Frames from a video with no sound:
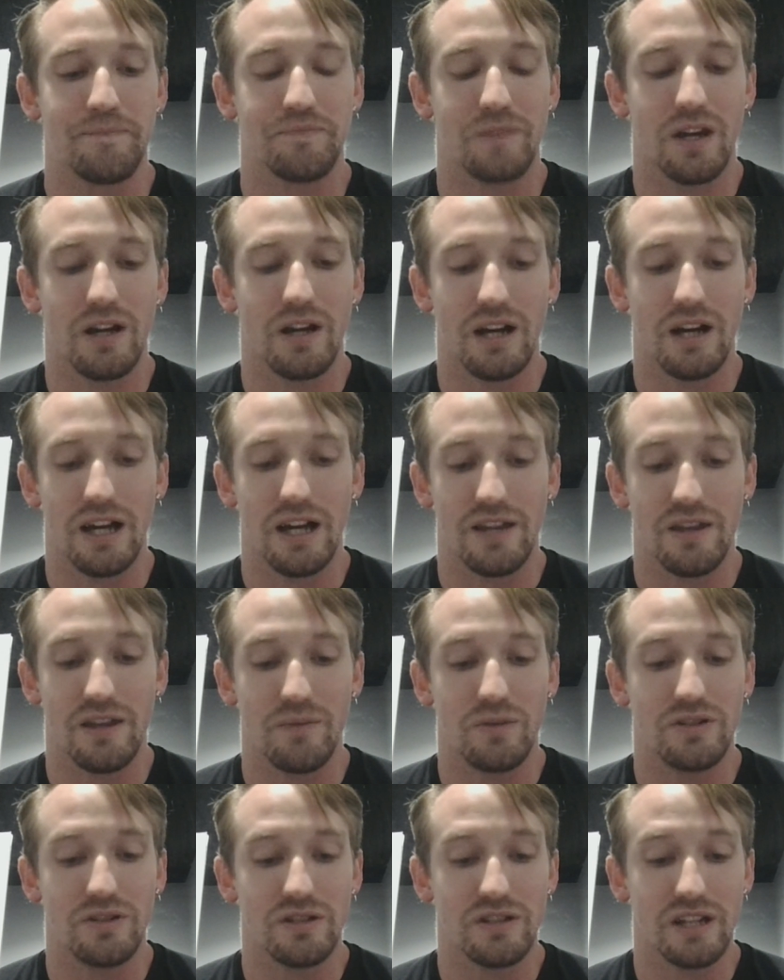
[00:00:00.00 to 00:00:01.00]
then
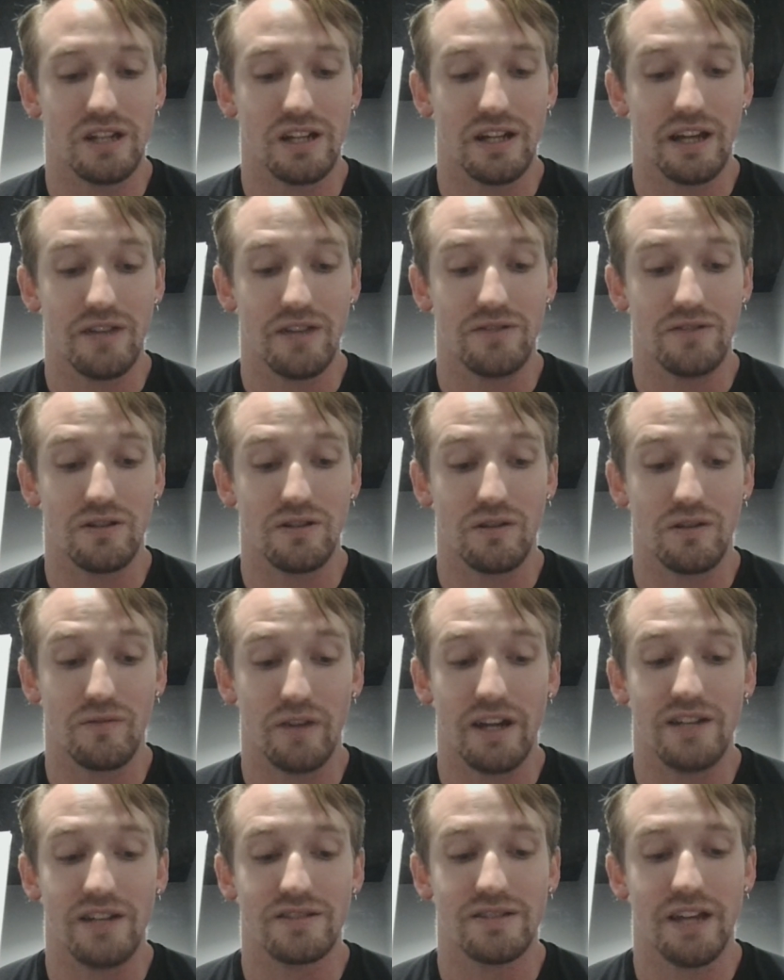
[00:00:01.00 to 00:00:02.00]
when you get out there on
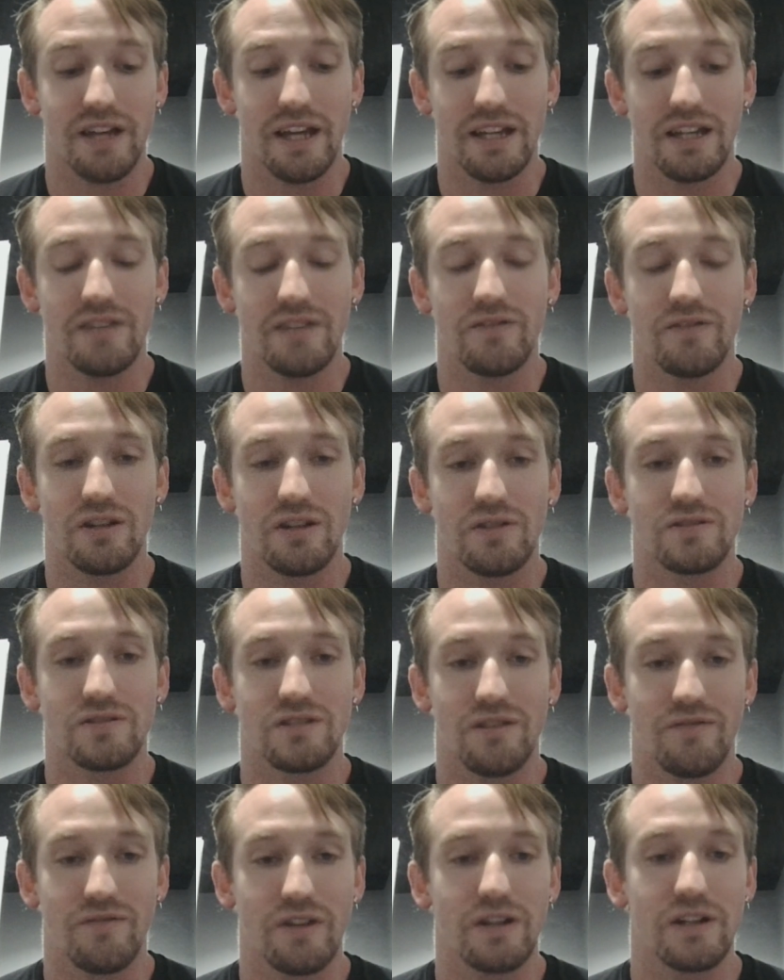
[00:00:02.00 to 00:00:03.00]
race day, even though it's
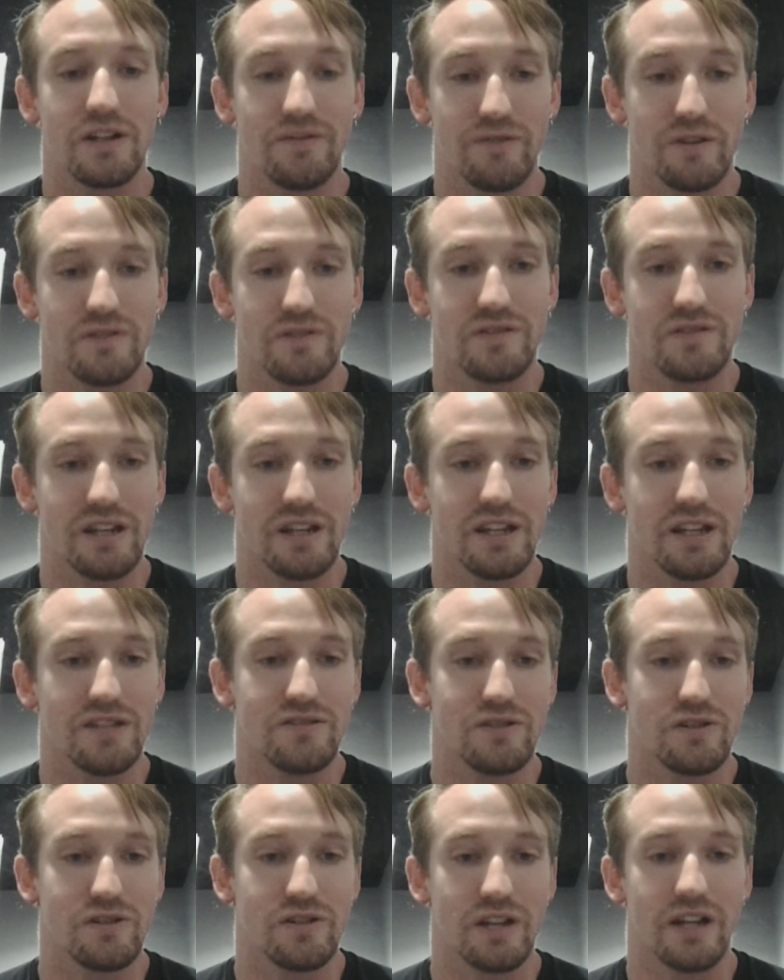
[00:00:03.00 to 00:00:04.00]
the very first thing,
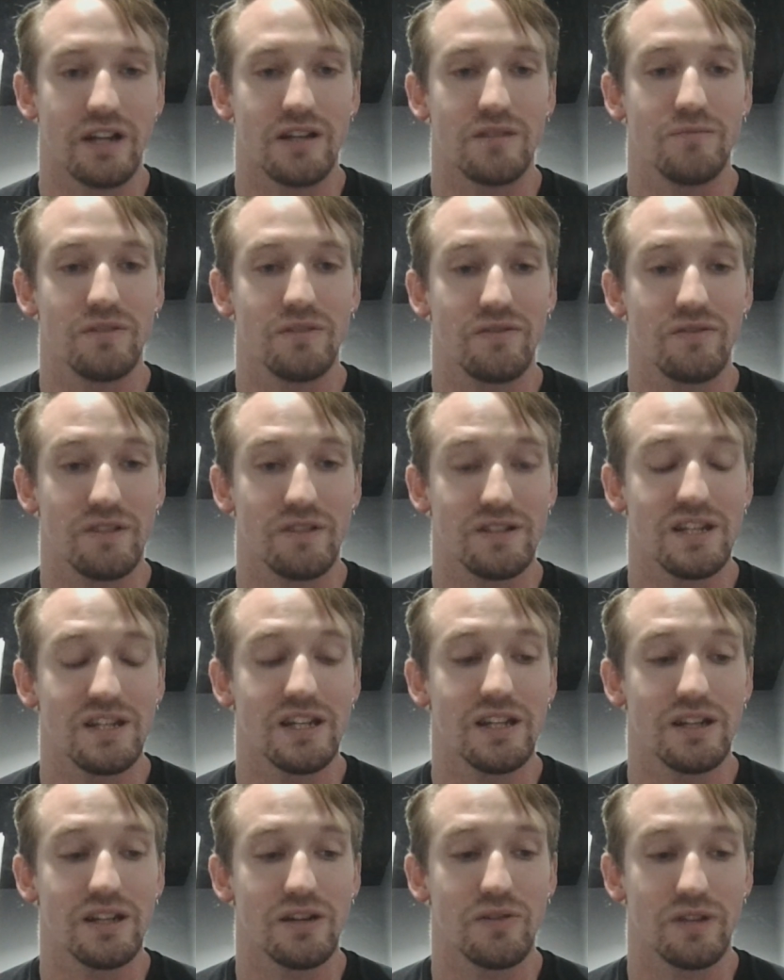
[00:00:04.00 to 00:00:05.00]
so you're not going to be
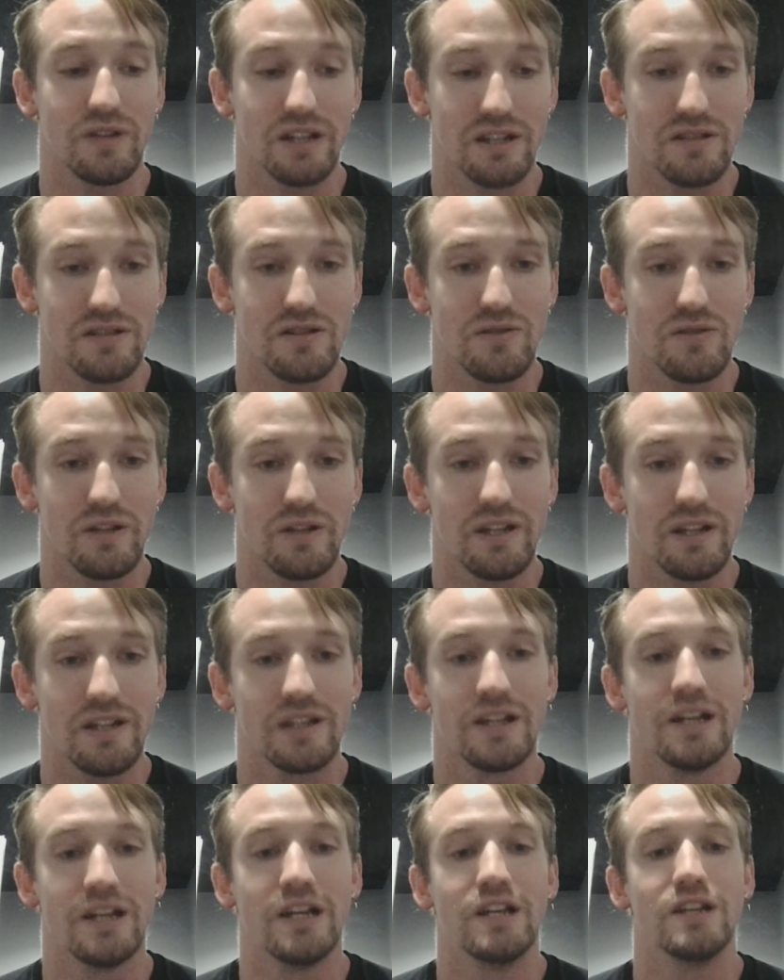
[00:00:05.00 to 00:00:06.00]
fatigued going into it,
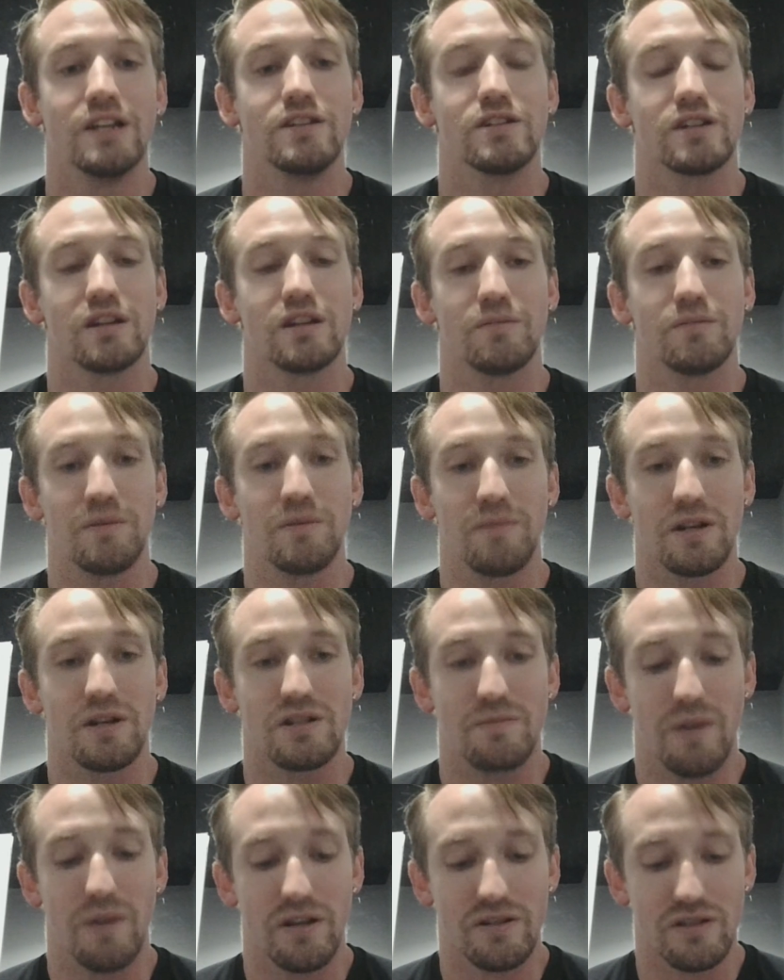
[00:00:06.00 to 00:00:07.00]
you're going to be
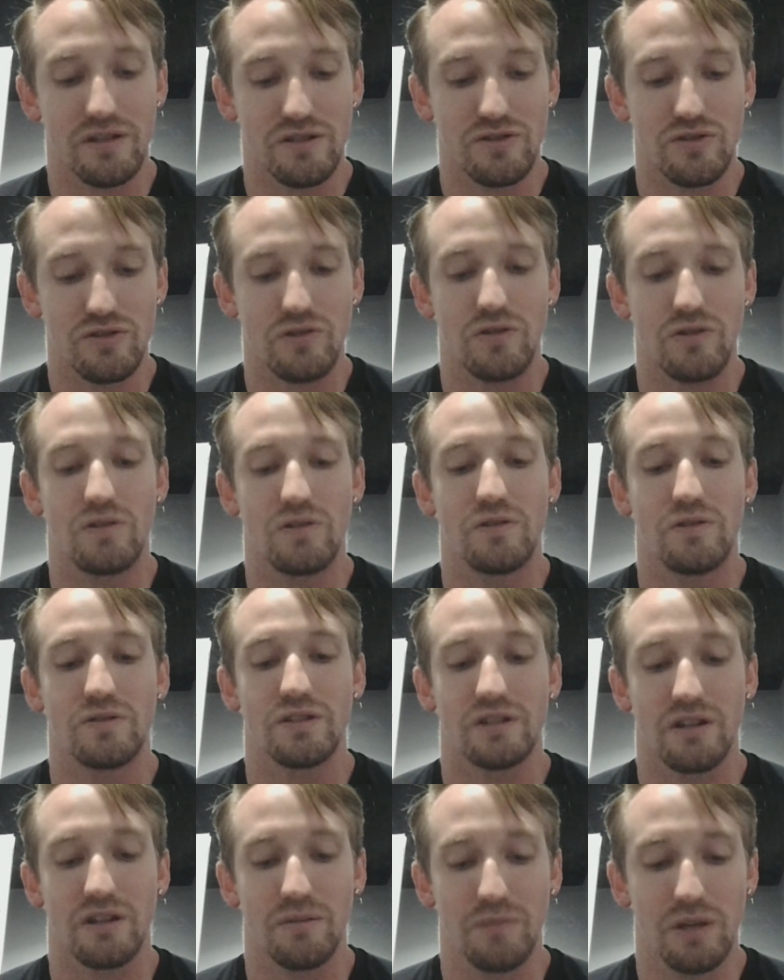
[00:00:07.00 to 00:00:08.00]
much better controlled.
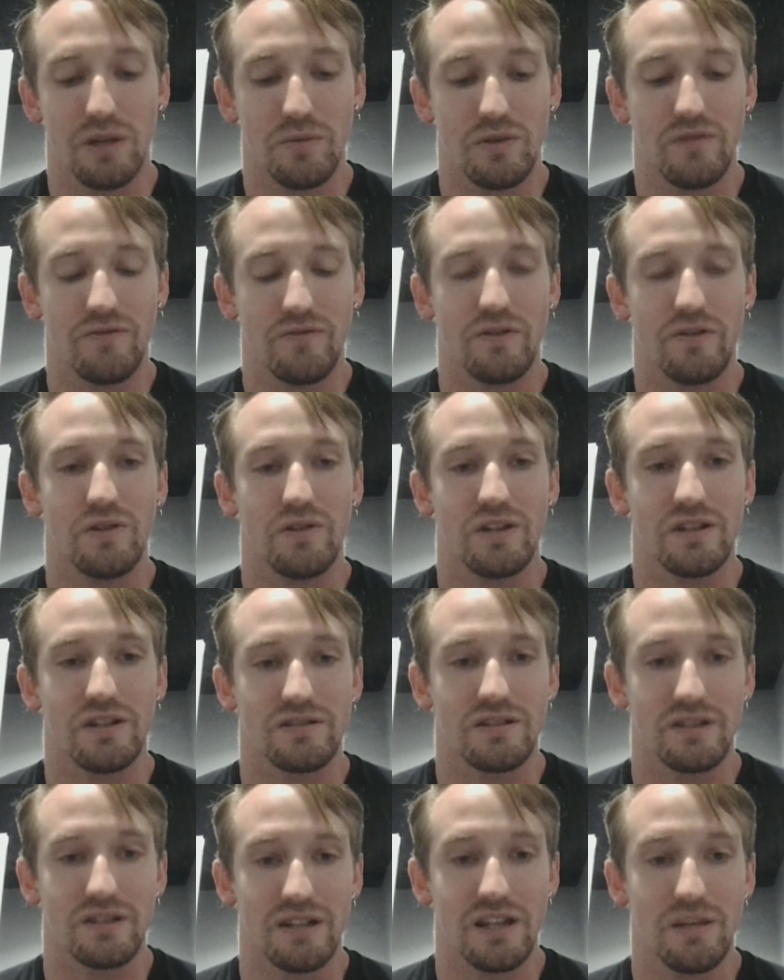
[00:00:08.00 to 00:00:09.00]
You're going to be able to
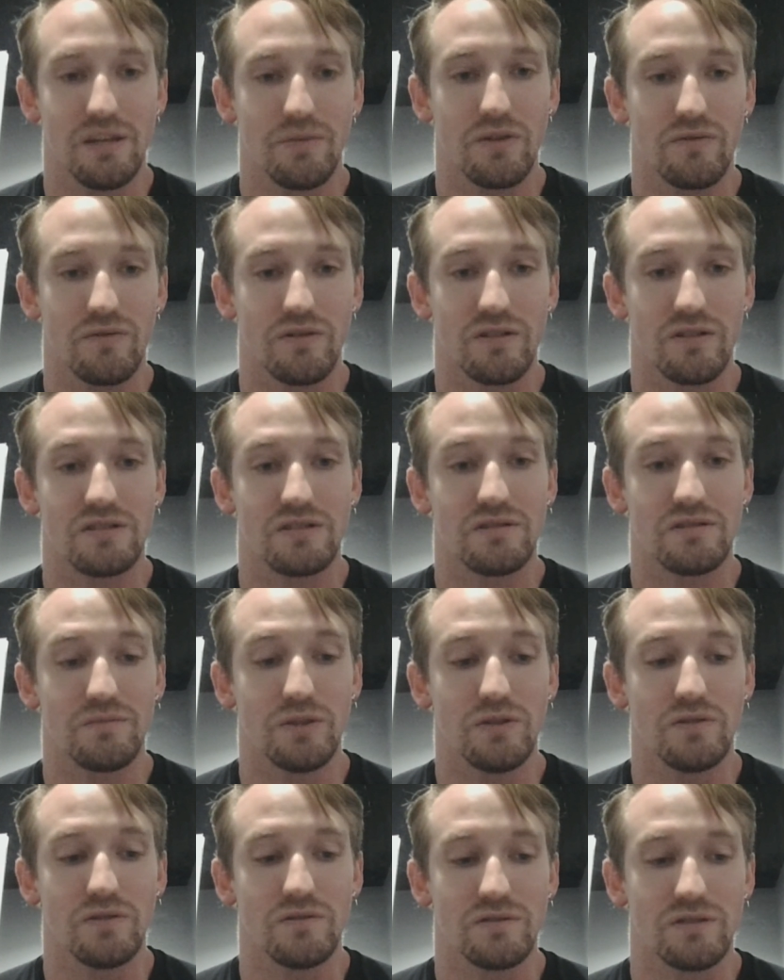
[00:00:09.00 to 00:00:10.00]
focus and keep it really
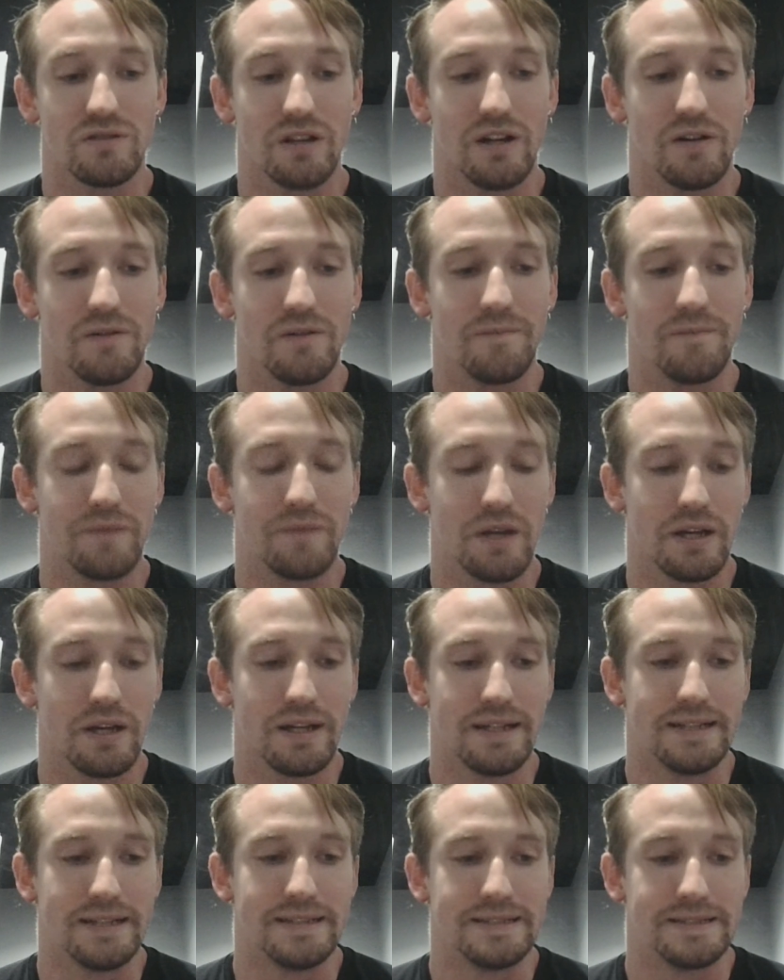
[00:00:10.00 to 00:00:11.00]
smooth. So
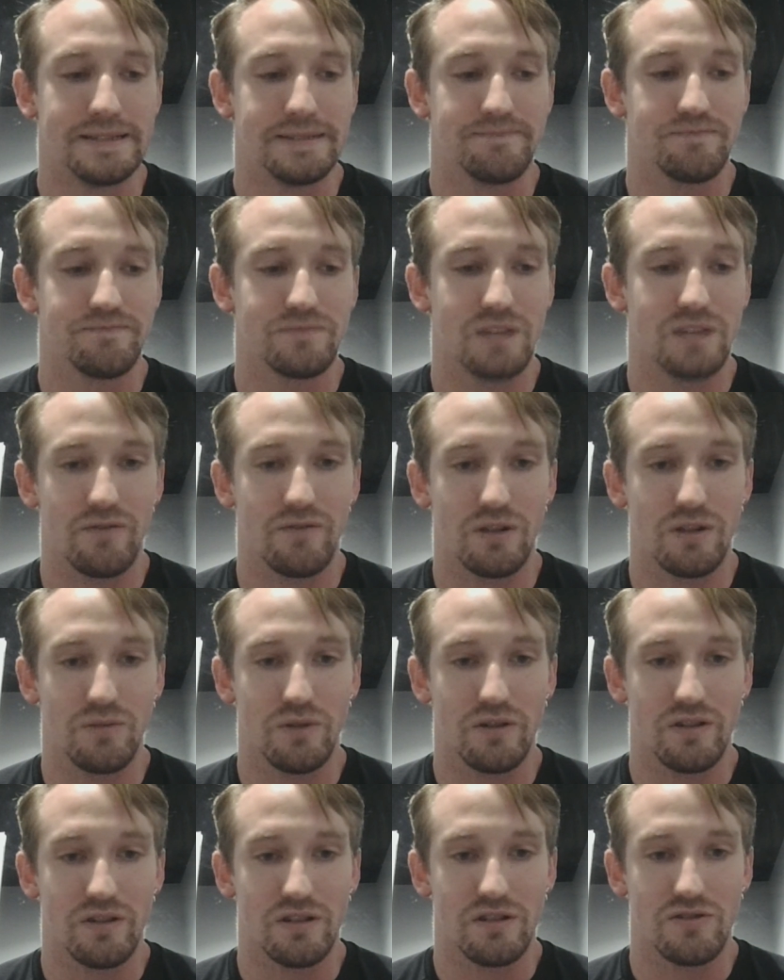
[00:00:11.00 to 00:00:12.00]
definitely
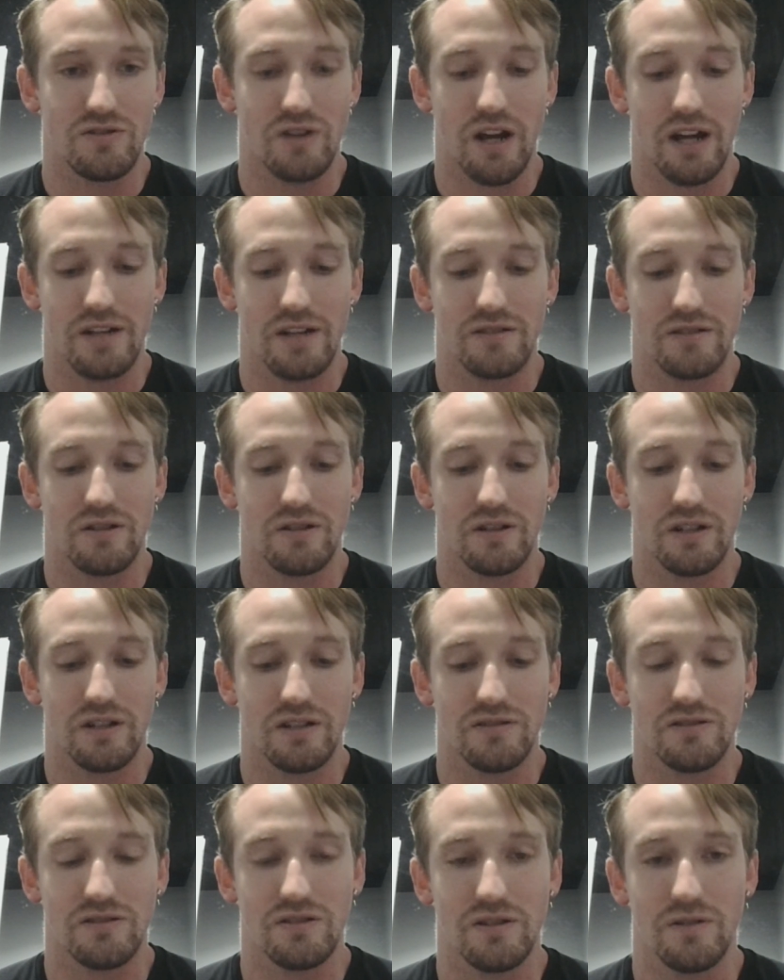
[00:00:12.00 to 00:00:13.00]
worth it to try
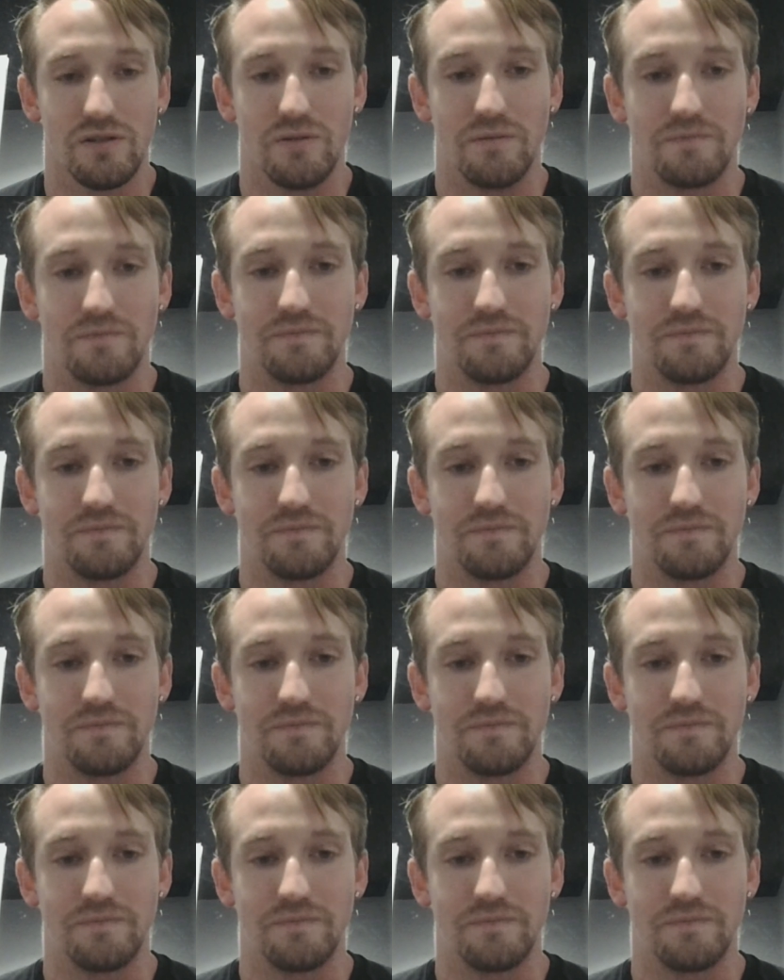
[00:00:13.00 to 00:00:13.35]
circuits too.